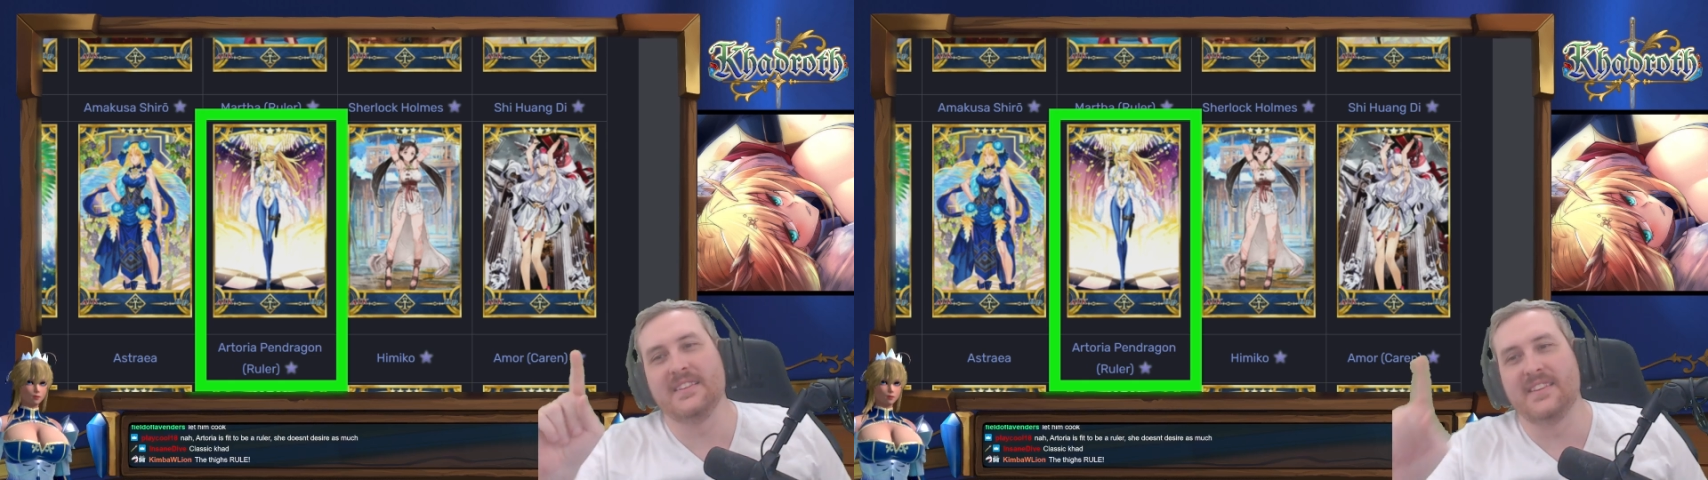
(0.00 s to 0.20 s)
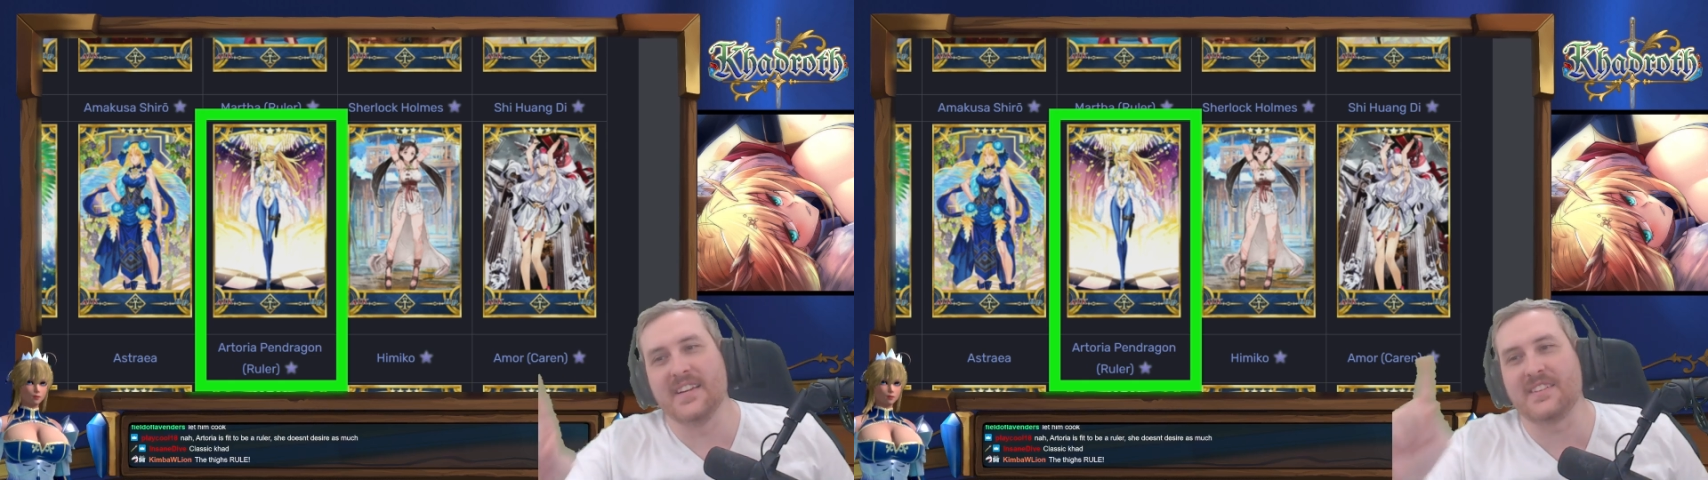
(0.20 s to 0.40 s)

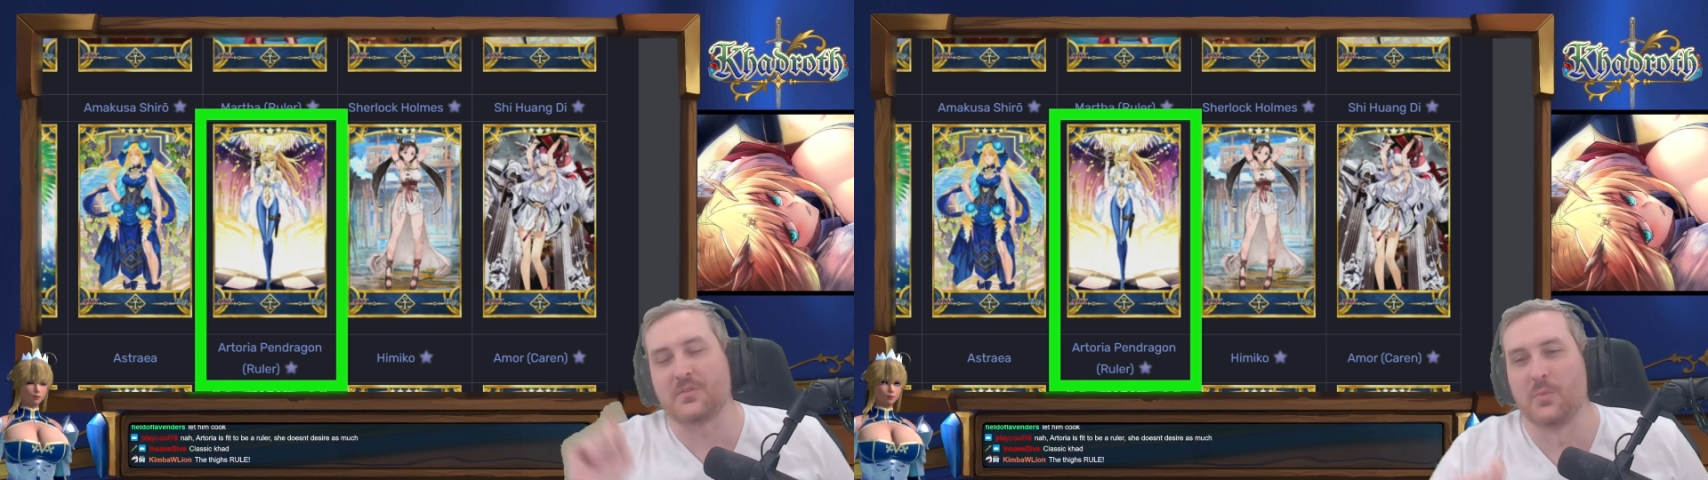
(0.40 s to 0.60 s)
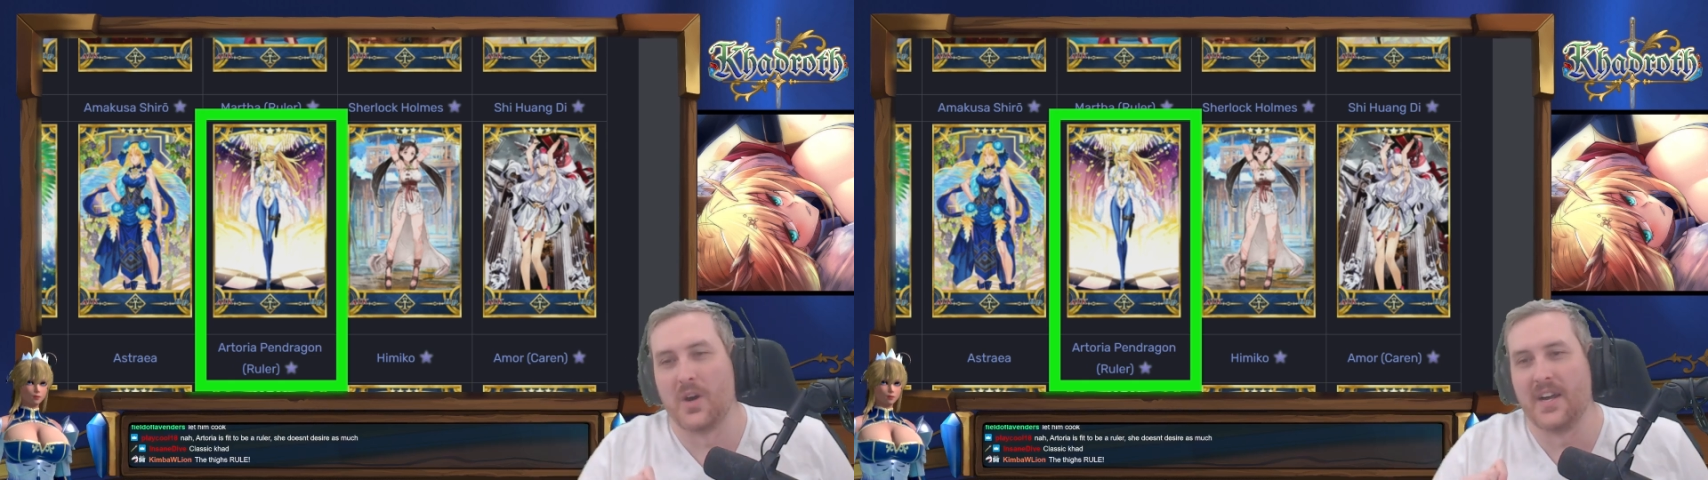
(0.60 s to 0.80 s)

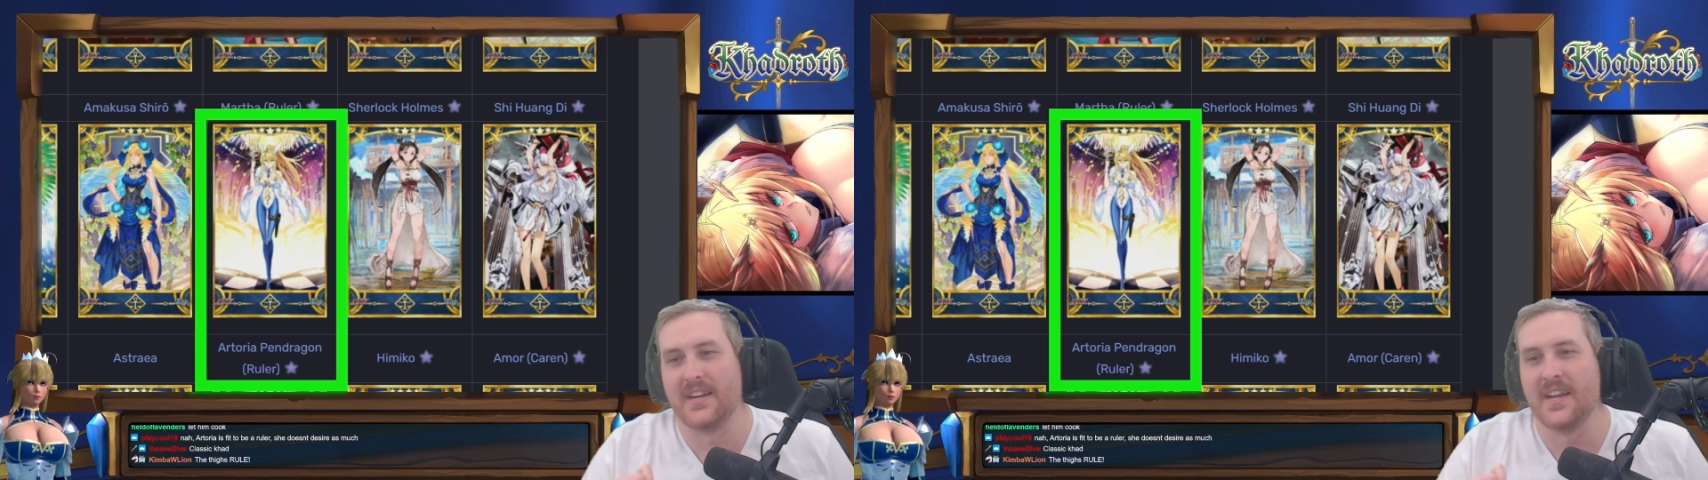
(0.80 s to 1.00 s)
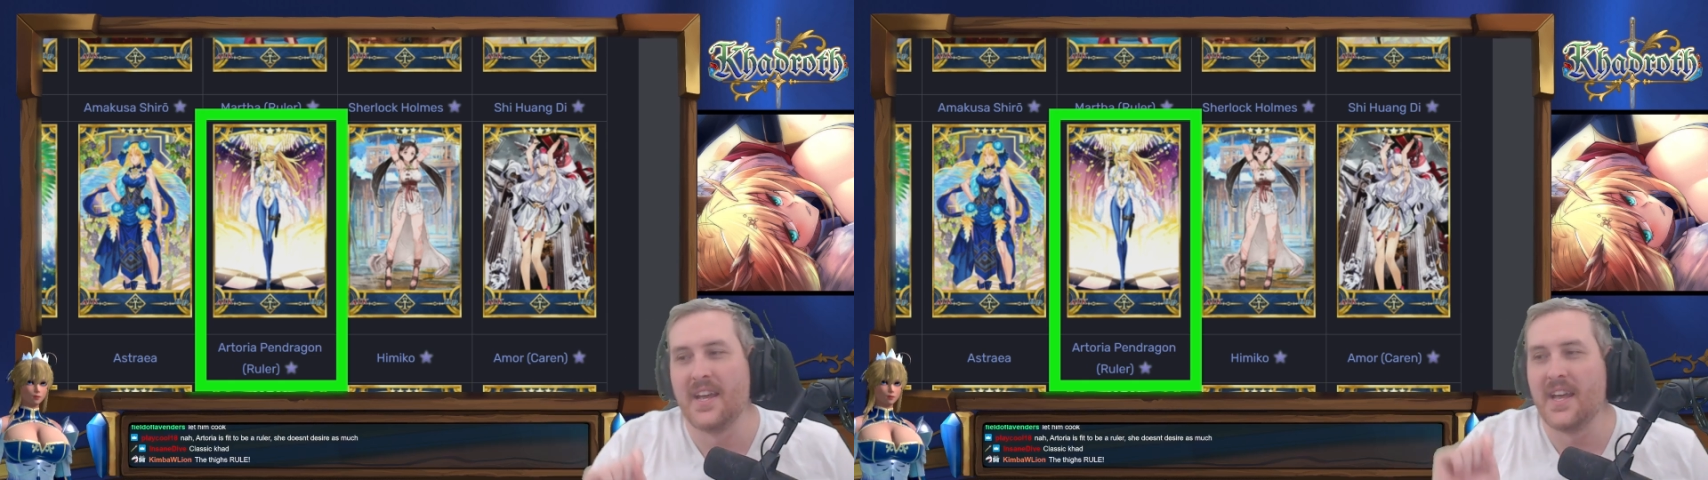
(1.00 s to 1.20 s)
This
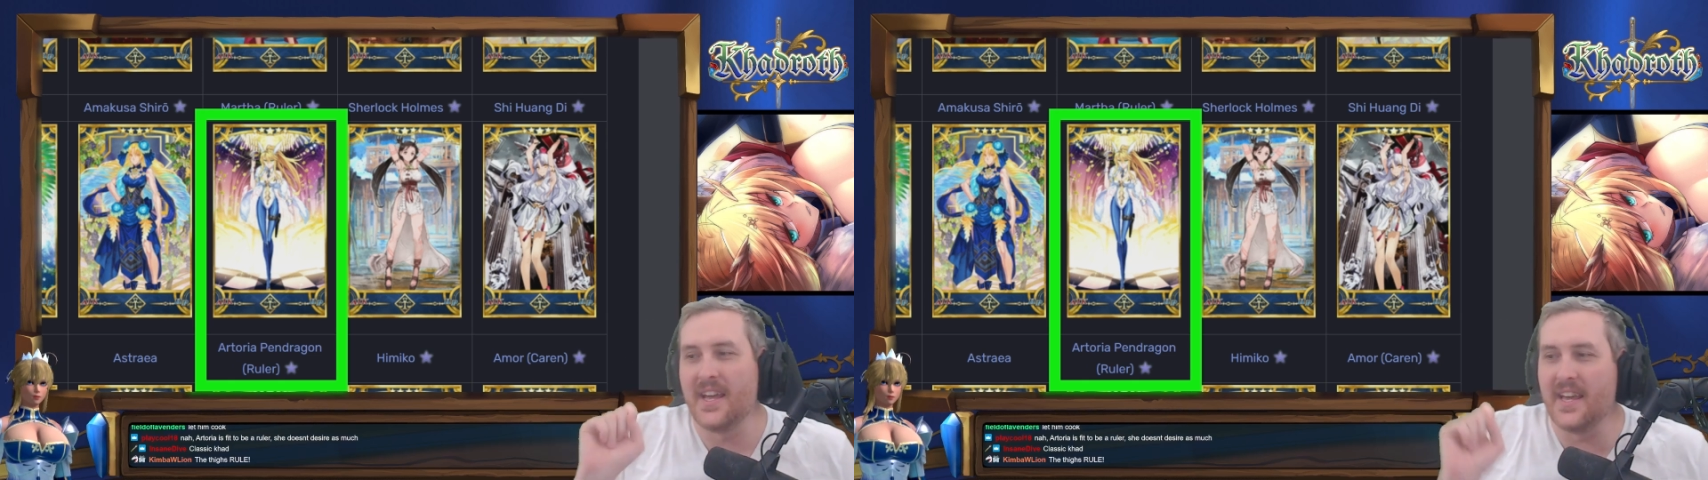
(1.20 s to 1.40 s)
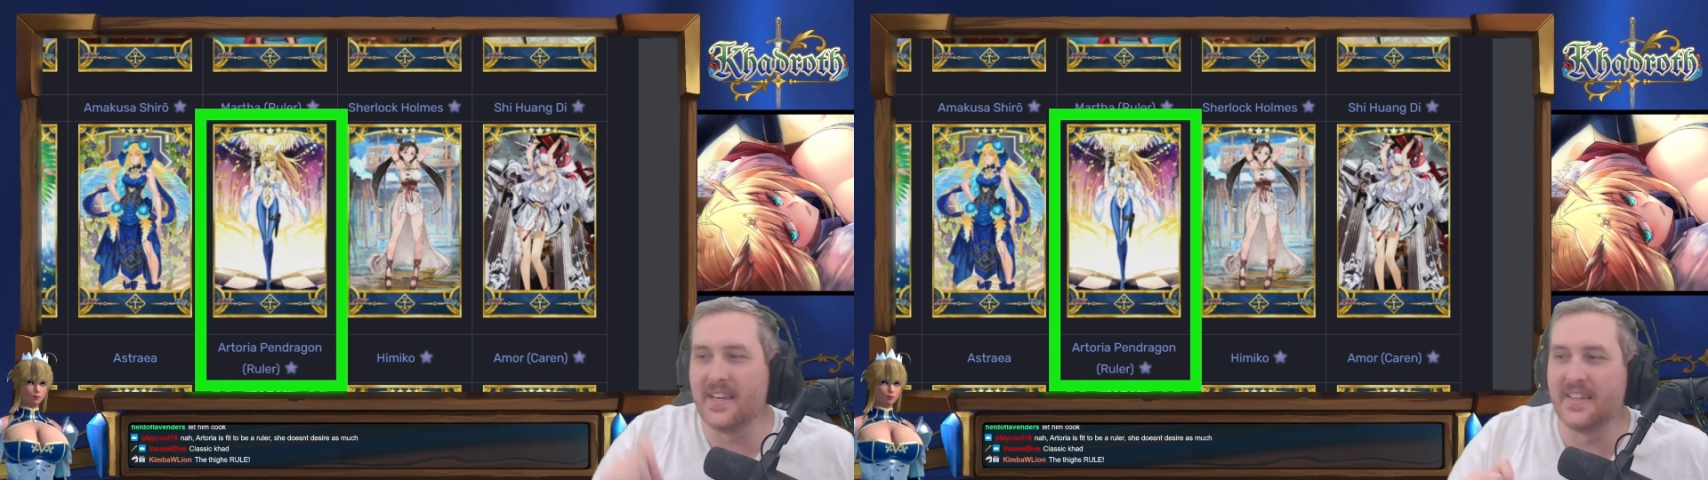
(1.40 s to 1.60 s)
one
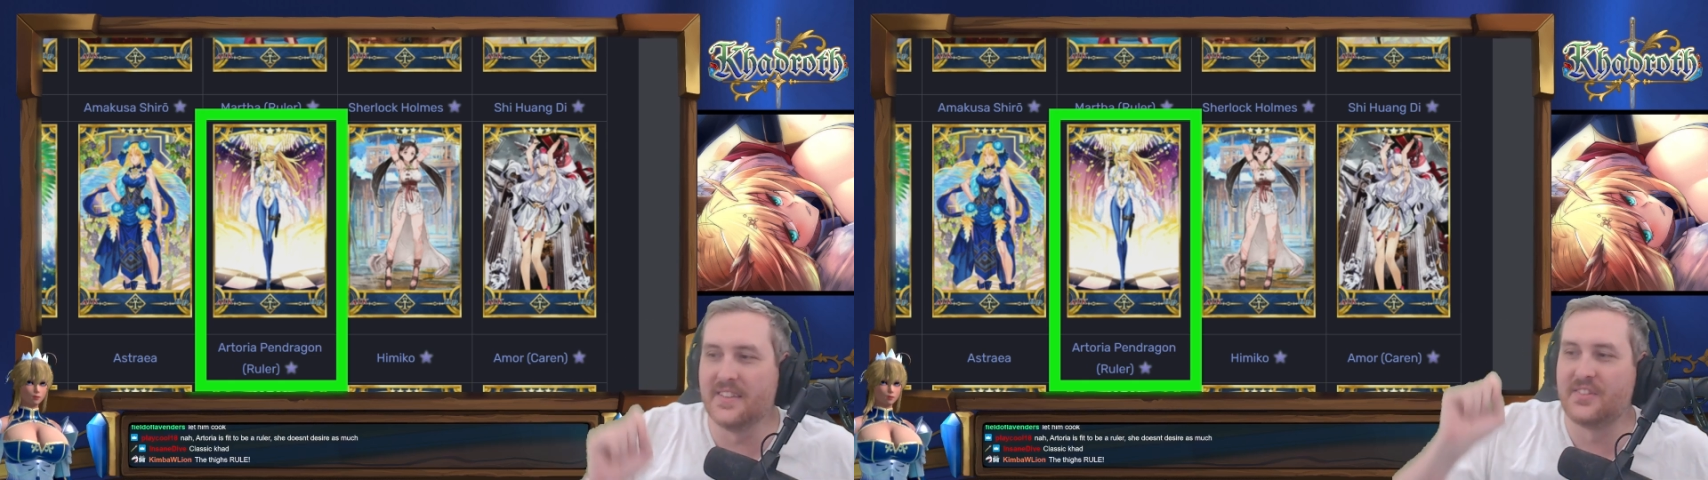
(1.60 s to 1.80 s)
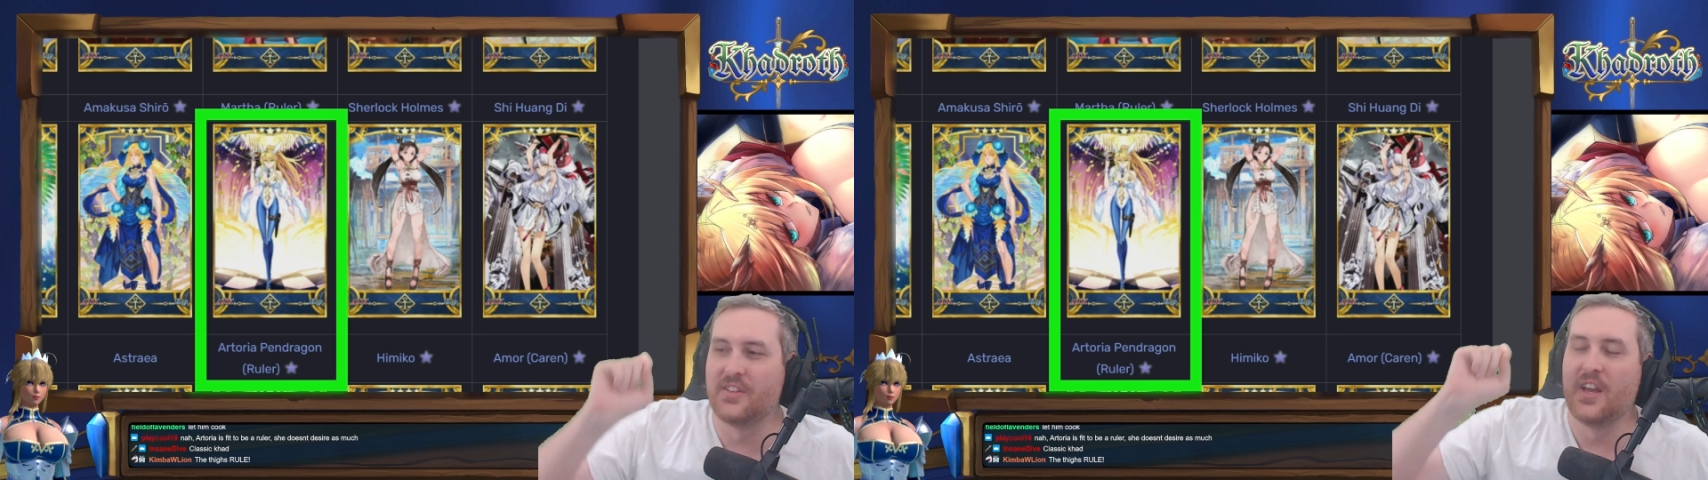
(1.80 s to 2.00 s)

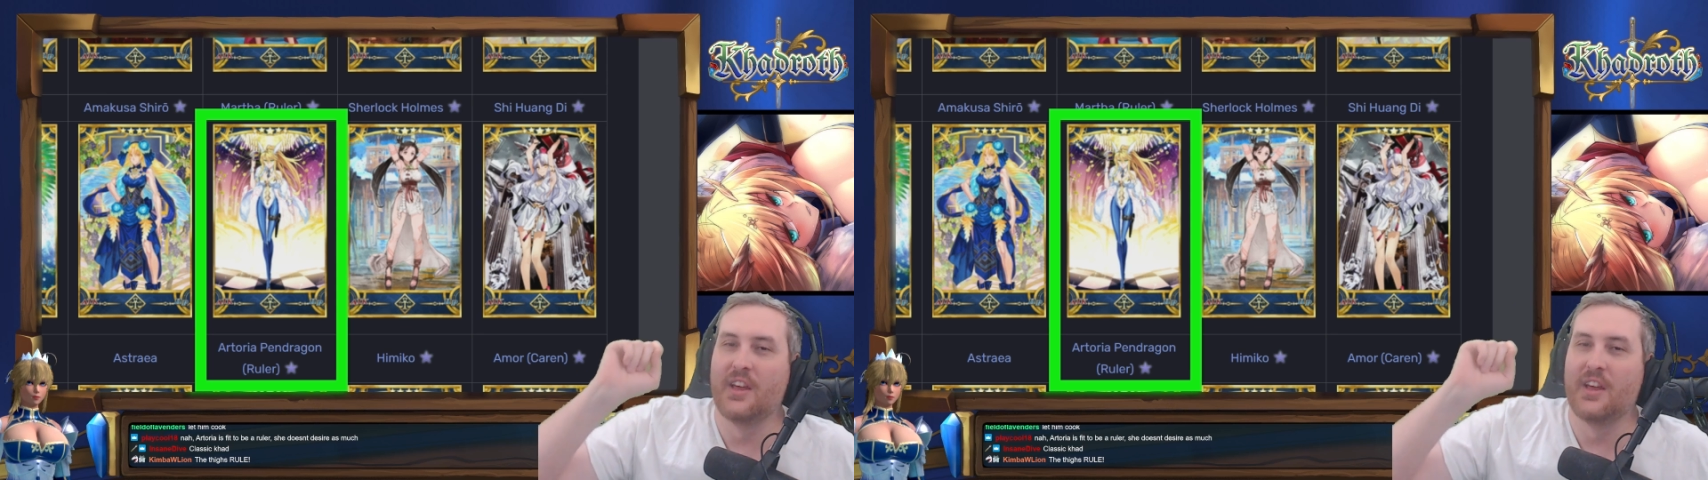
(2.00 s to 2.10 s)
is